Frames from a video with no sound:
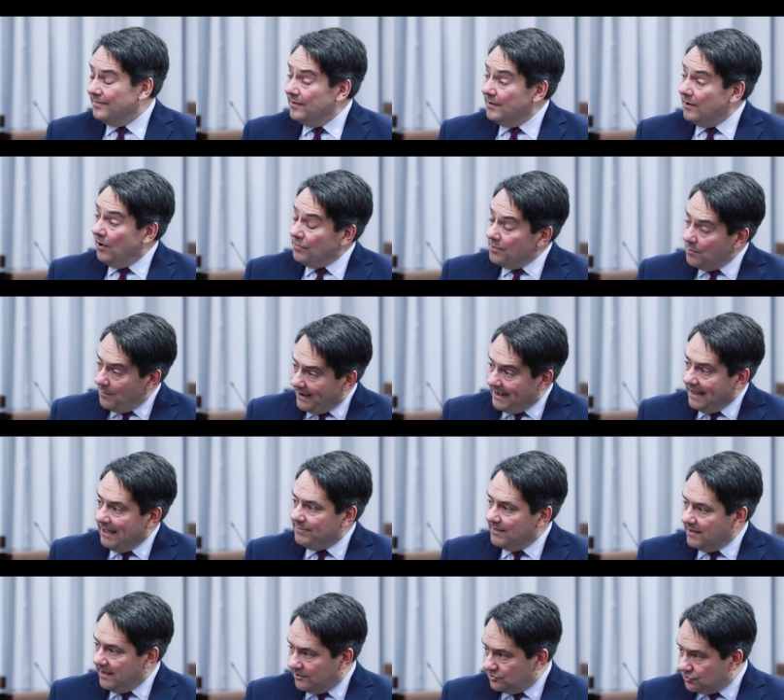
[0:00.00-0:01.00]
that, on the one
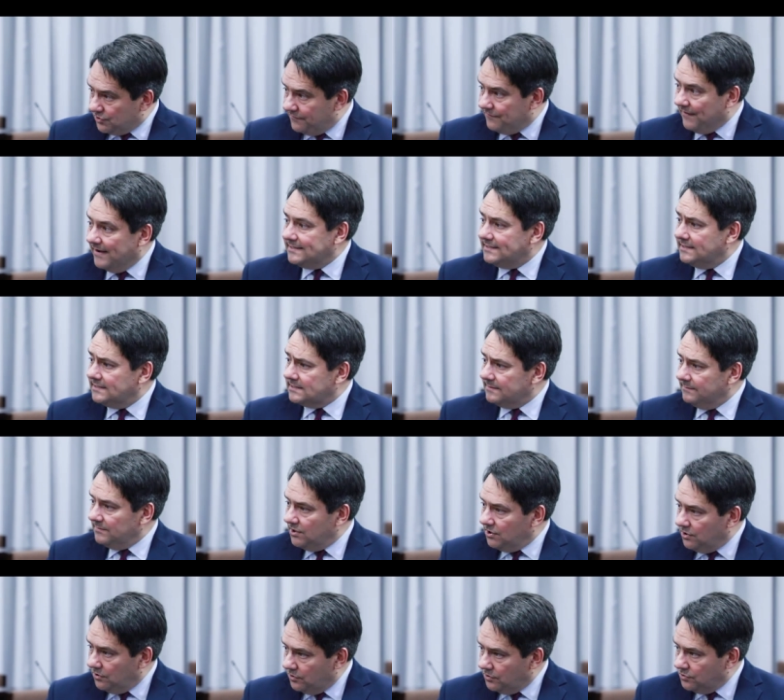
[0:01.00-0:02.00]
hand, the country faces some
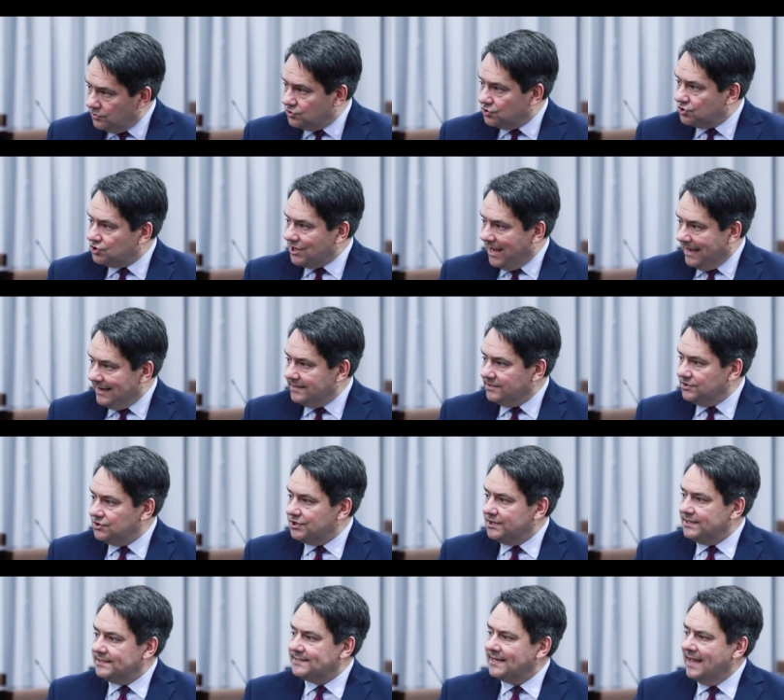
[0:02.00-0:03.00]
huge
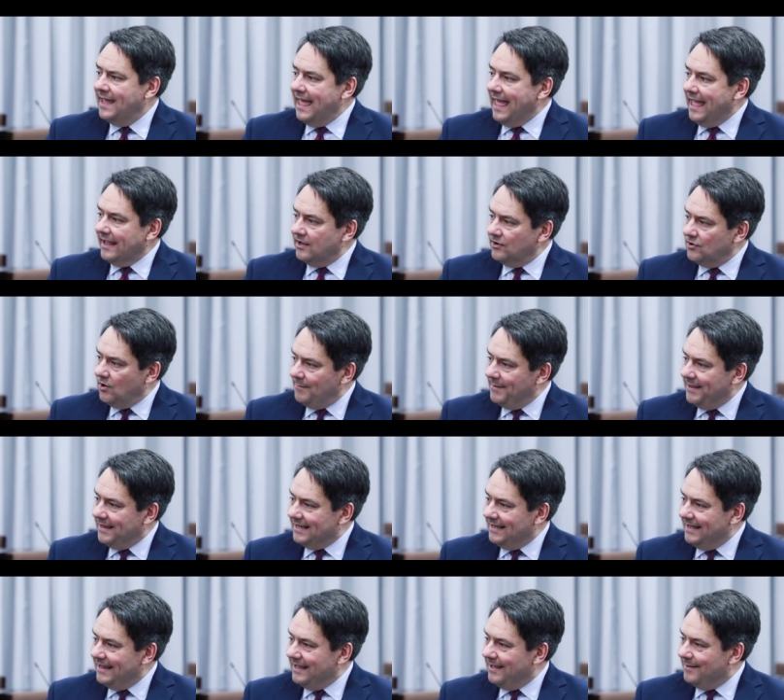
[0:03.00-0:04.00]
challenges
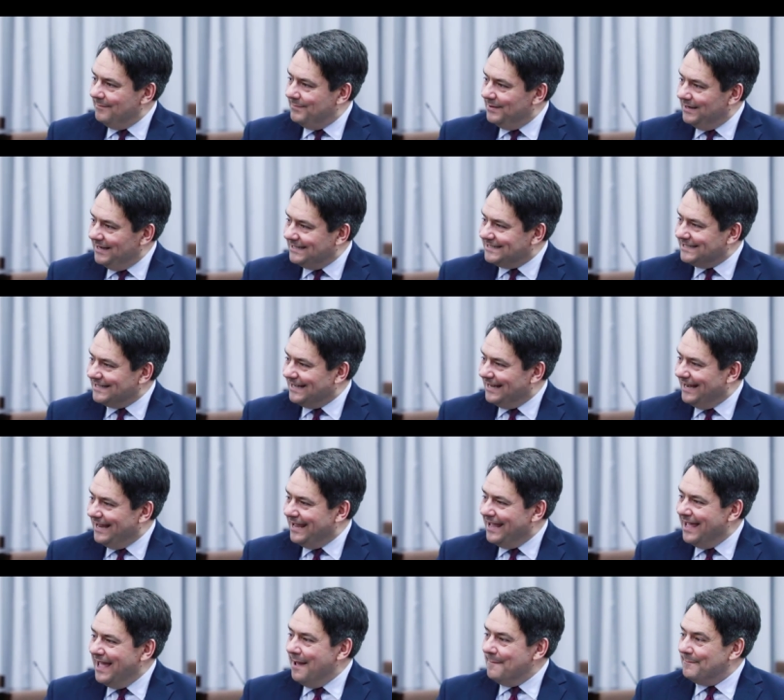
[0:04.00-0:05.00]
economically and
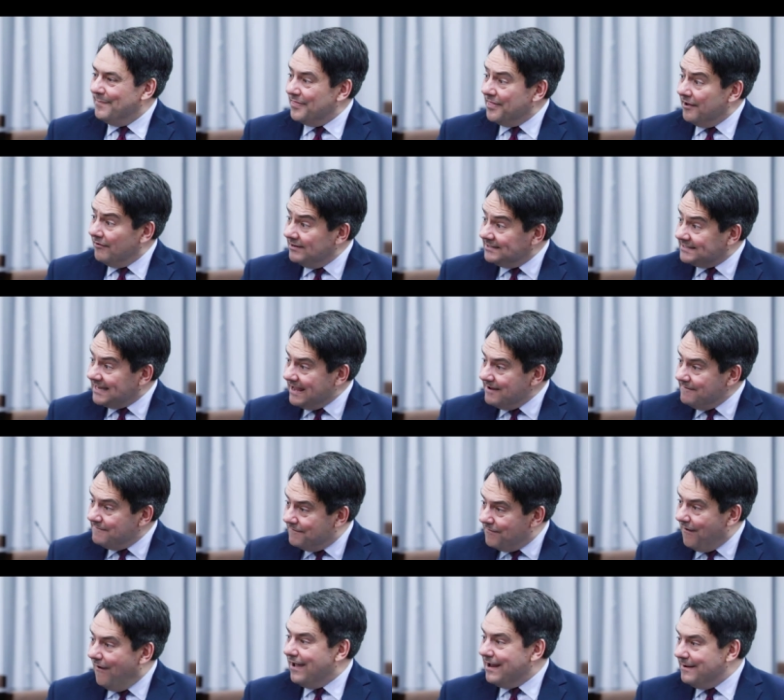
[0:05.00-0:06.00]
politically, but there is a
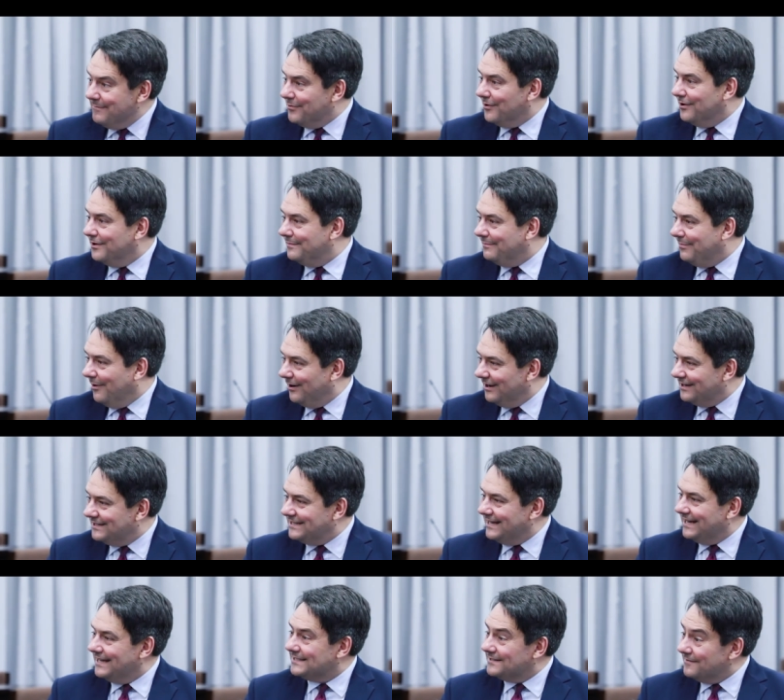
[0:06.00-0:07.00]
vibrant policy
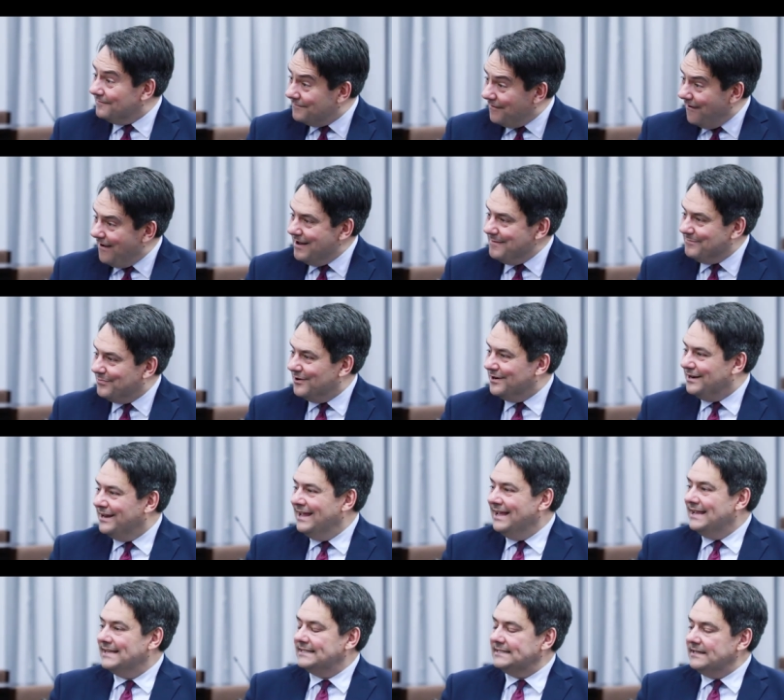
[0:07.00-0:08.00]
politics, a vibrant
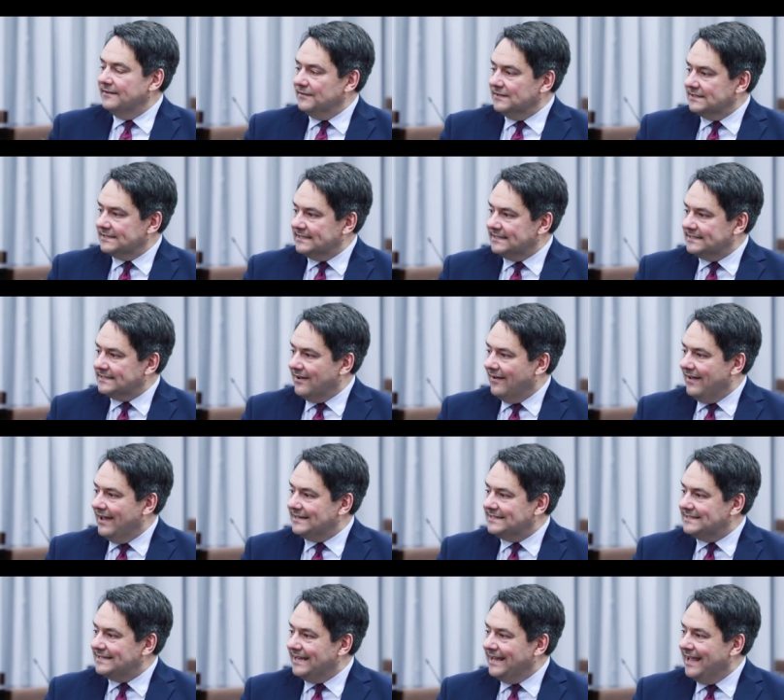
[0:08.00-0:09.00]
civil
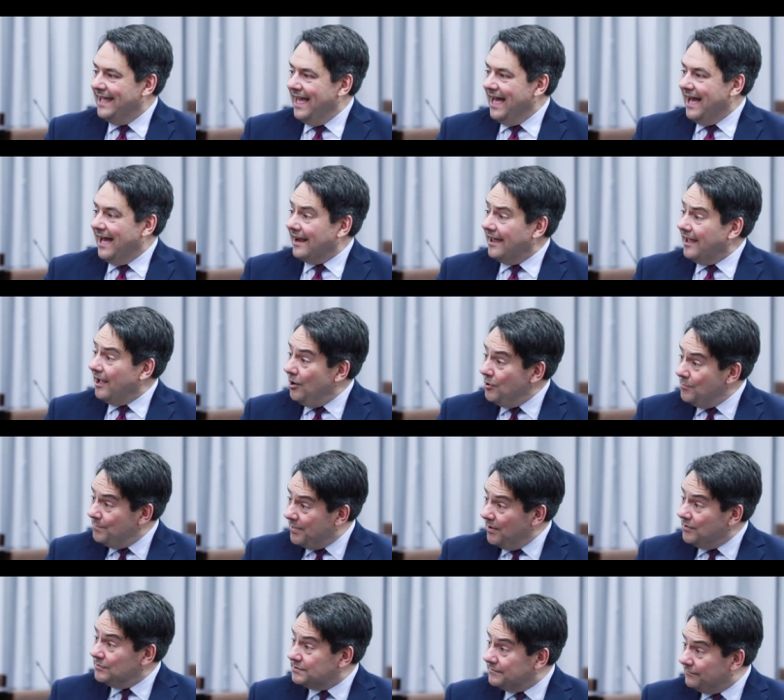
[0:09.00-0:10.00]
society. And I hope
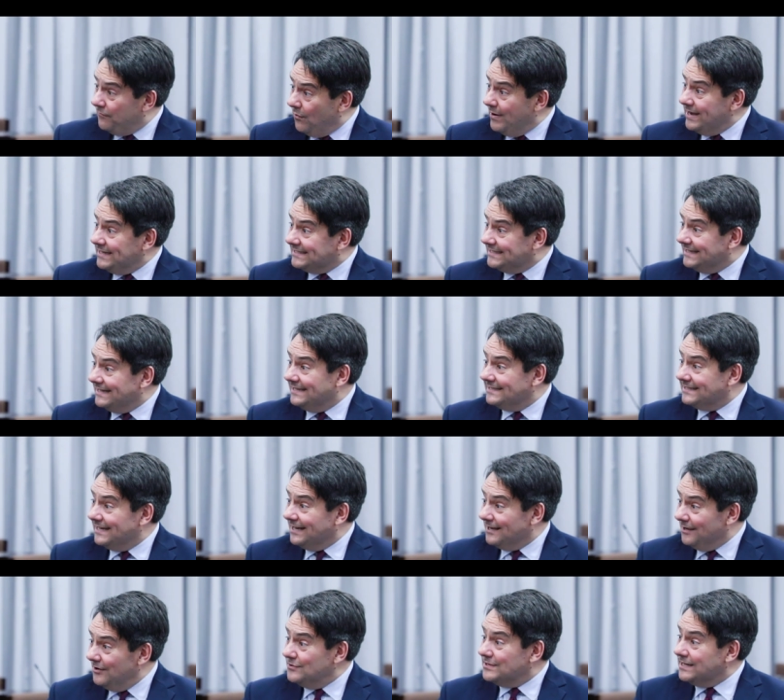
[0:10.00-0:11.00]
those voices,
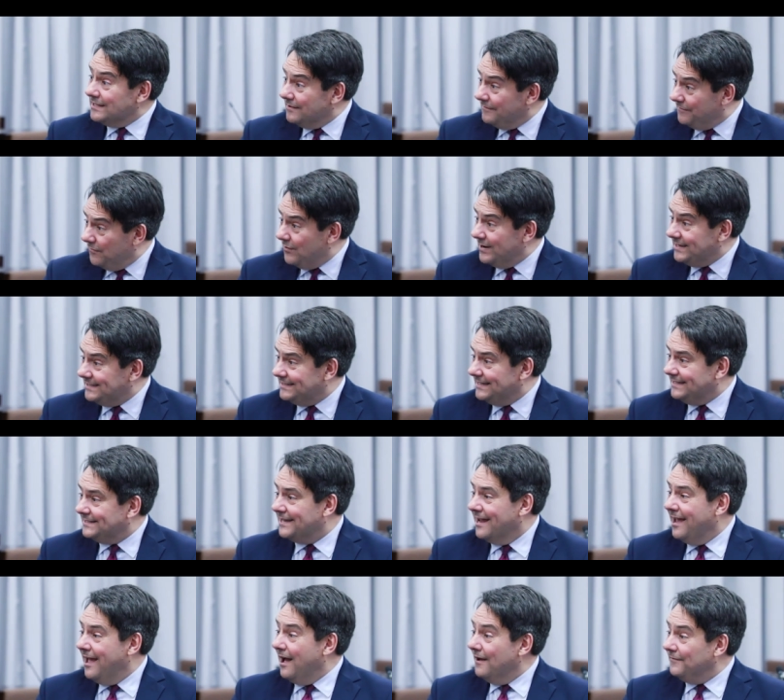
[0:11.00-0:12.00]
including the voices
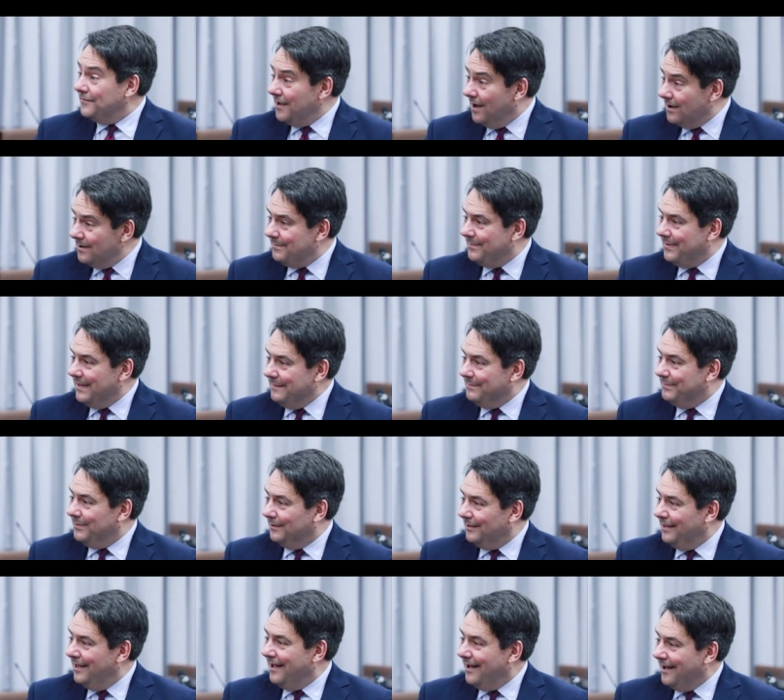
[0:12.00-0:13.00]
of young
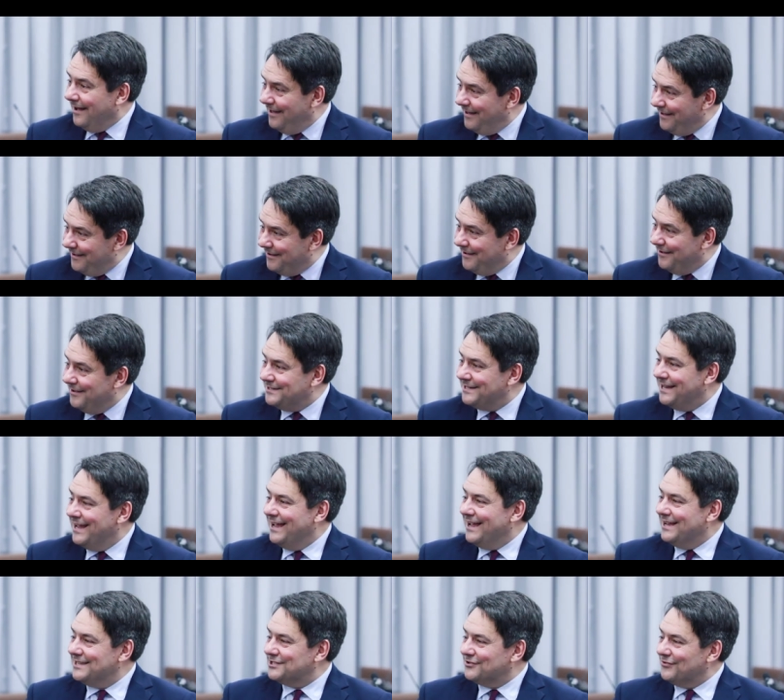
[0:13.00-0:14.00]
people, are heard
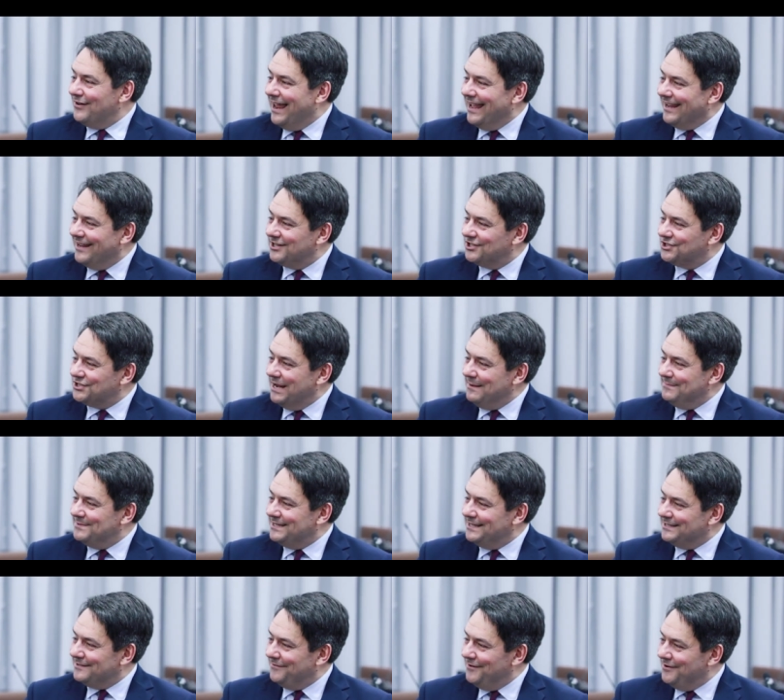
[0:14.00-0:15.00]
as Sri Lanka
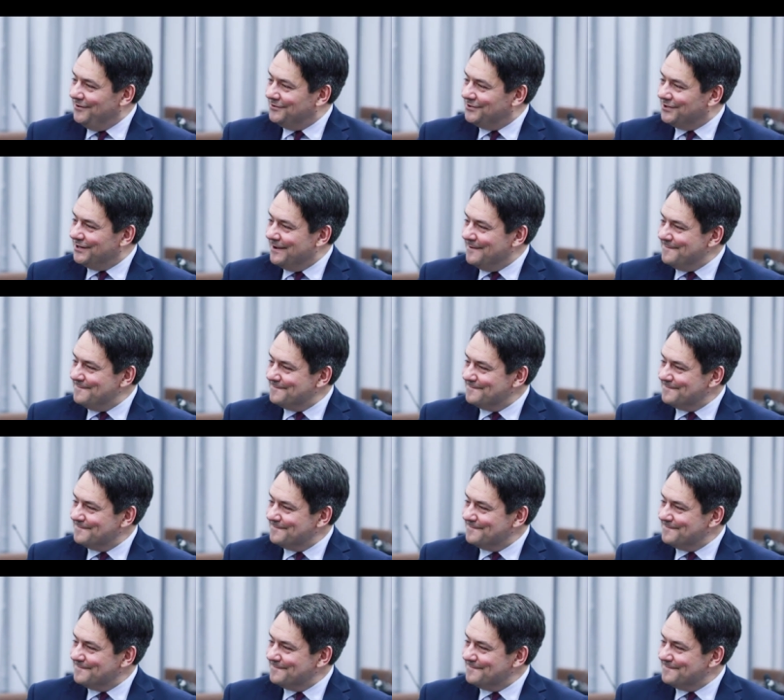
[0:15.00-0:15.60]
shapes its future.